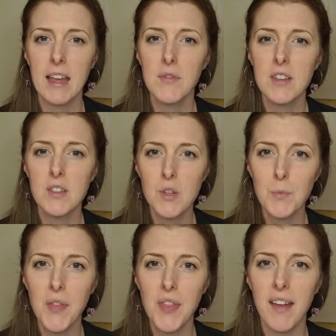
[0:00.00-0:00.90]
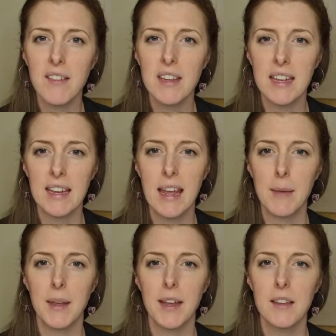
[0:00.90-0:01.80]
If there's someone there and you can
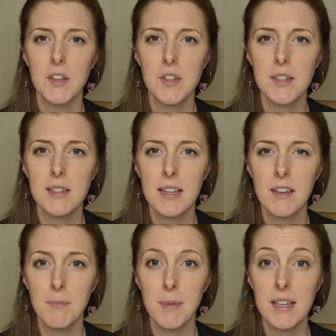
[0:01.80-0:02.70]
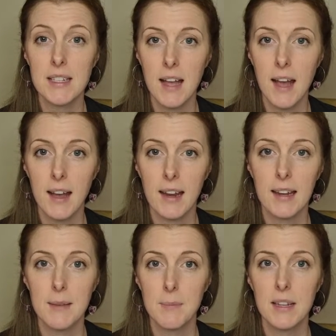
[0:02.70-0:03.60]
hear me, can you just give me a
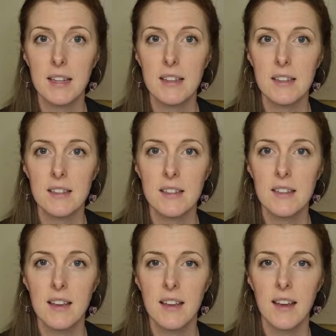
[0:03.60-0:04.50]
sign, please?